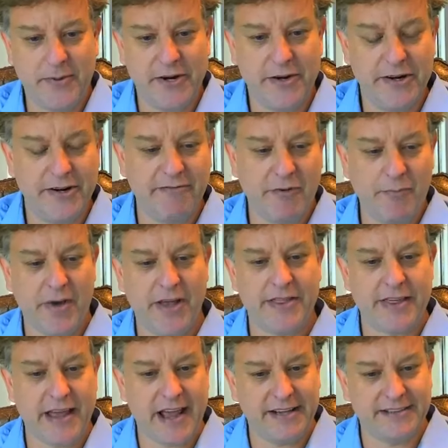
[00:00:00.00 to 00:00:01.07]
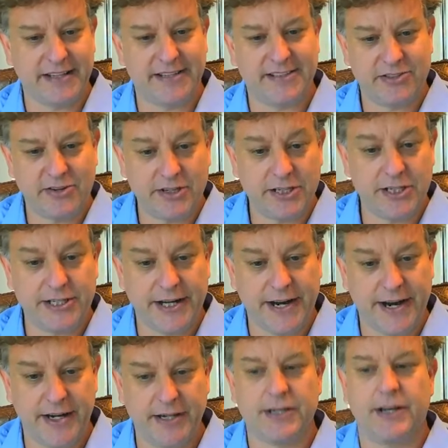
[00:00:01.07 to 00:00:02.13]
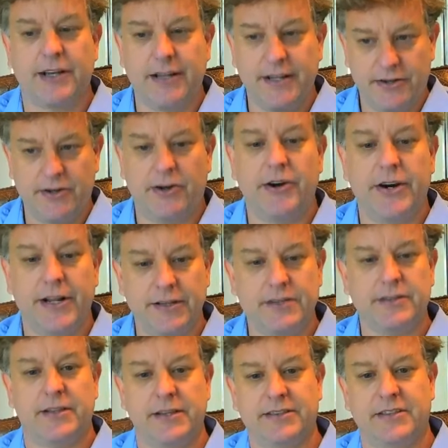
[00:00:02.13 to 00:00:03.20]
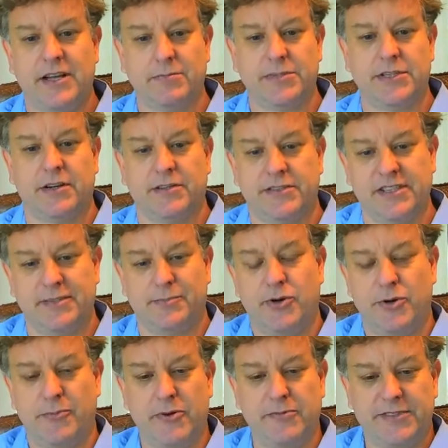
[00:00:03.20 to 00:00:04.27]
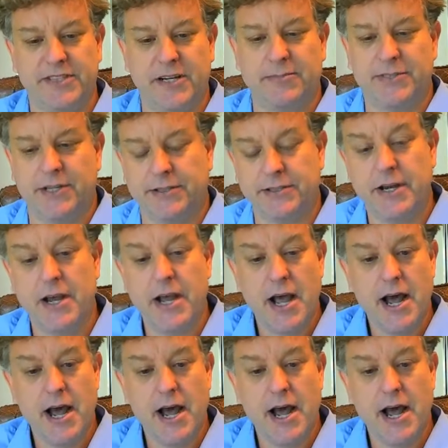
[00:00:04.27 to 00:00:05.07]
a period of a month as they start to change and they turn into these stem cells, these pluripotent stem cells.